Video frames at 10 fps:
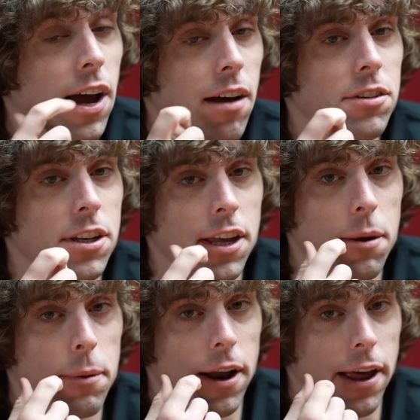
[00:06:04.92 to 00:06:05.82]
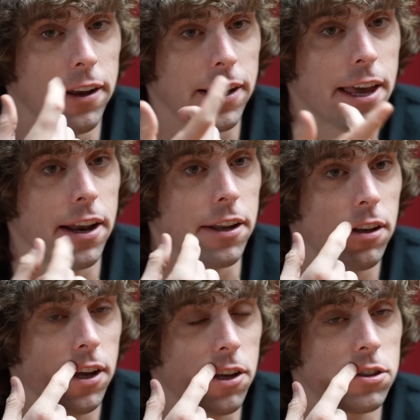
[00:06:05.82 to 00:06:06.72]
You have to think about it. And again,
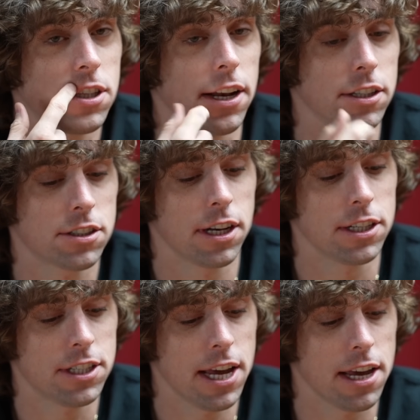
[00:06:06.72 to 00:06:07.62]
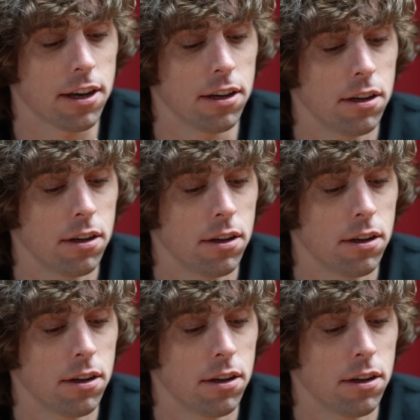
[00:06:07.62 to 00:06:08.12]
it, like you said, it's going to take